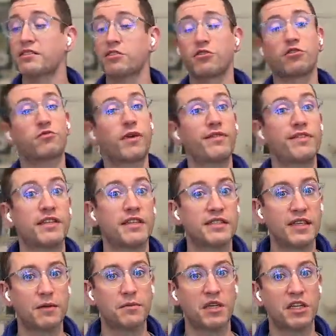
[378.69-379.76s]
So they're roughly the
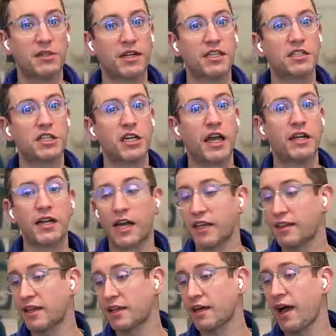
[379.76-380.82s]
same meterage, and I
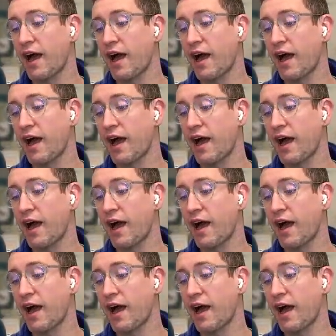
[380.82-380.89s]
think